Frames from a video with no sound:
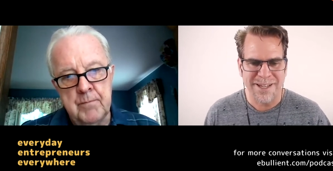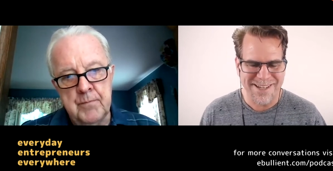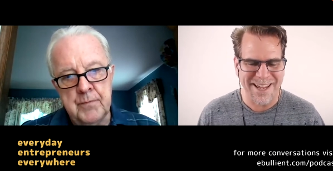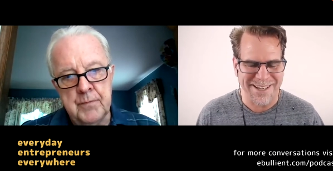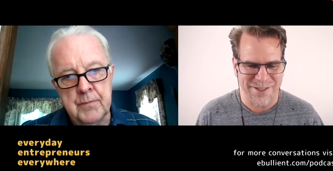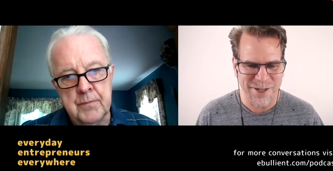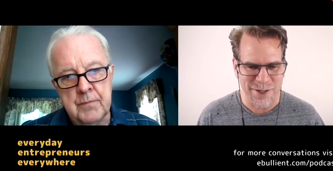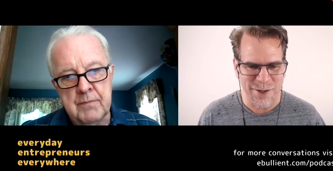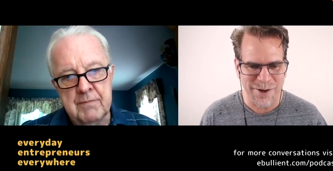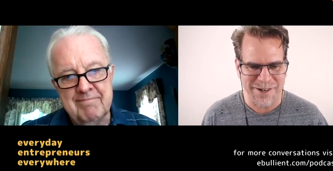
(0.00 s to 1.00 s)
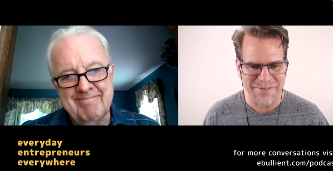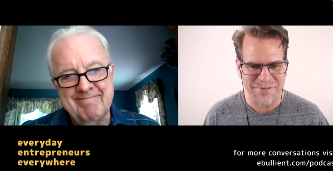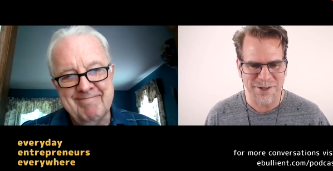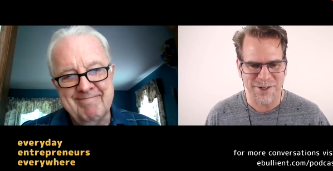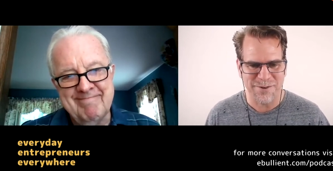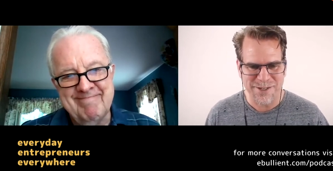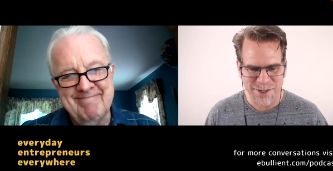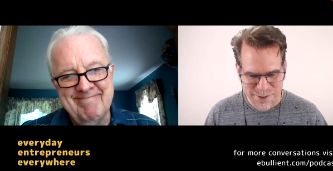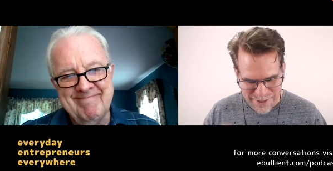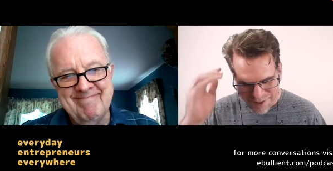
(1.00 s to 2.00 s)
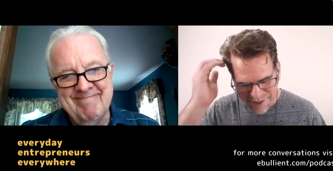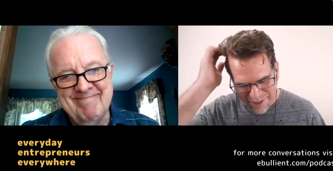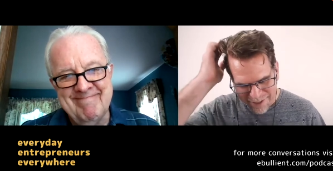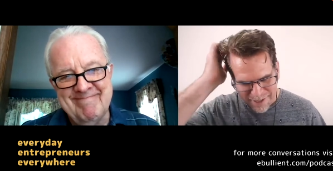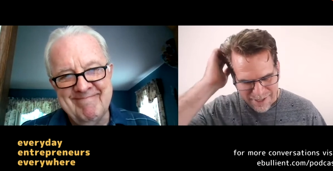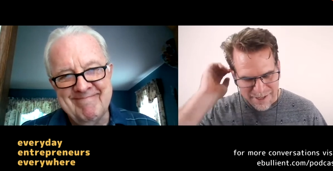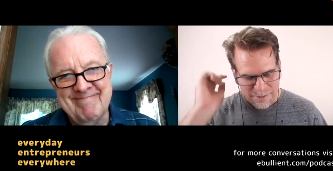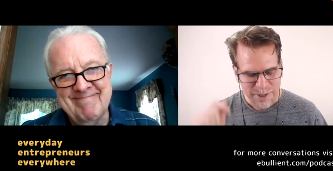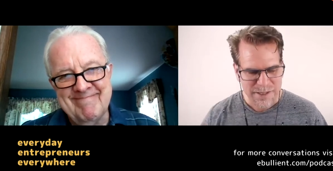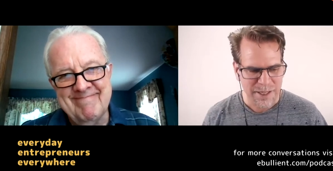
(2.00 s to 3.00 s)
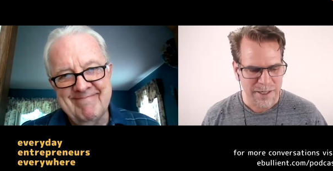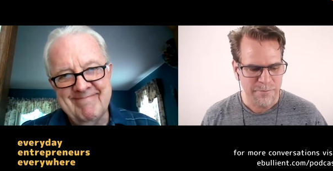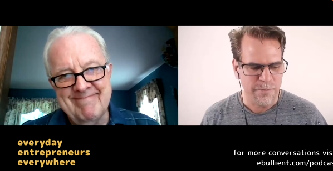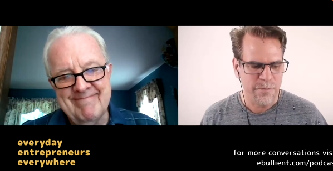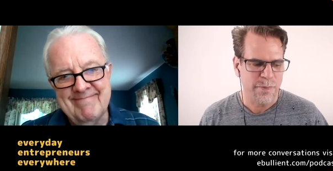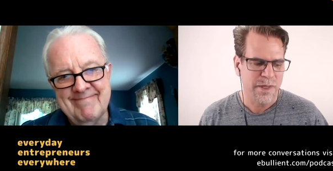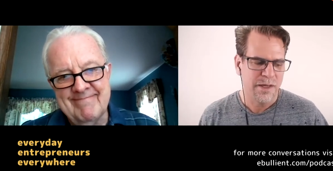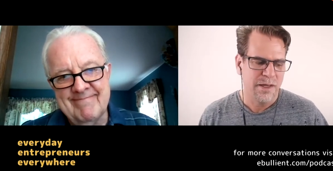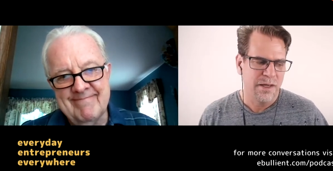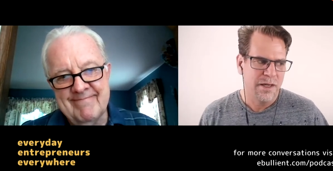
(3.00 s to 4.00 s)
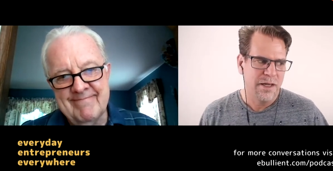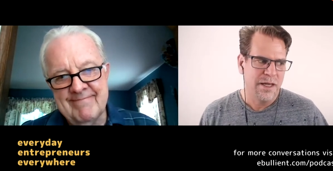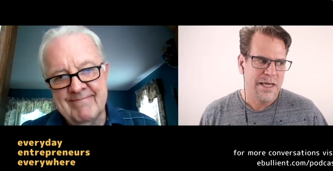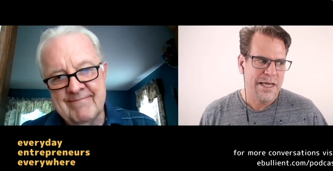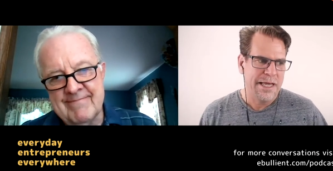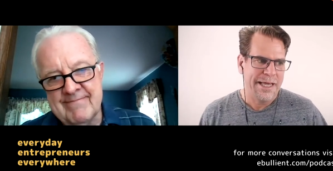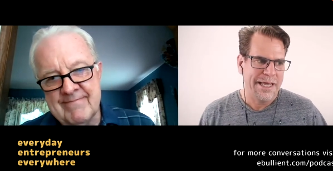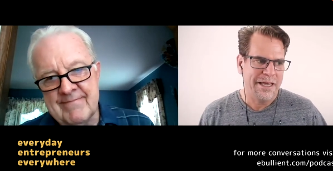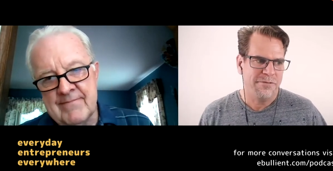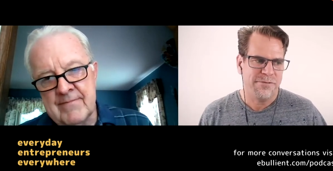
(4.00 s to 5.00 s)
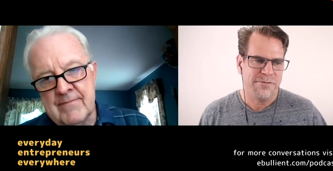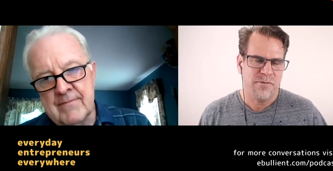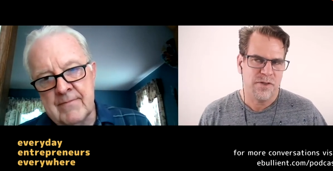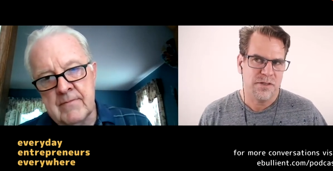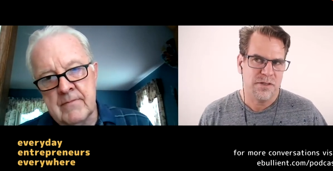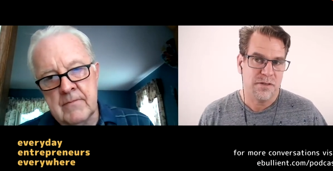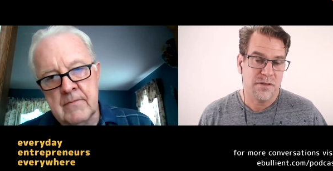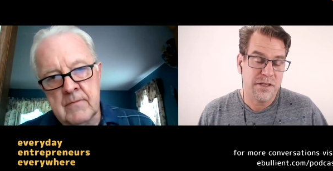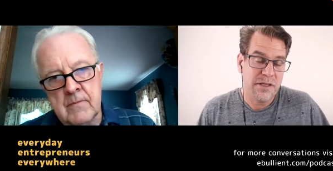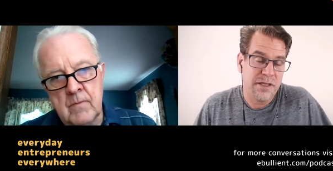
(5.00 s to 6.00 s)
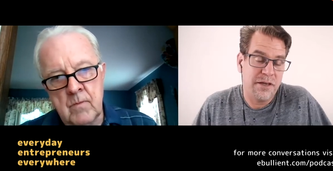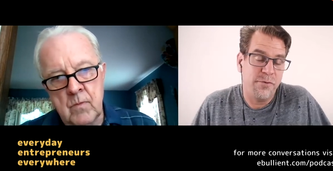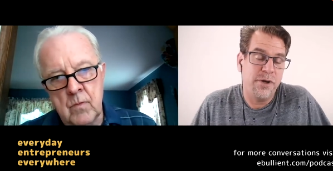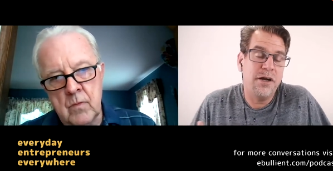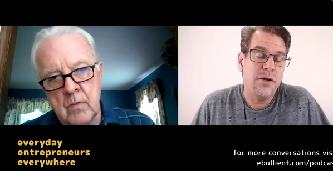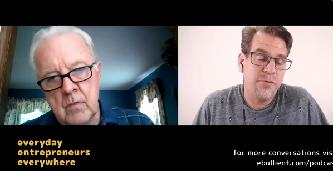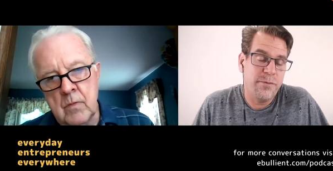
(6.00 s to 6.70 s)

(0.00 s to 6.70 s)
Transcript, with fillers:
Speaker 1: these days than you are after your research recently. But um, if if what I heard from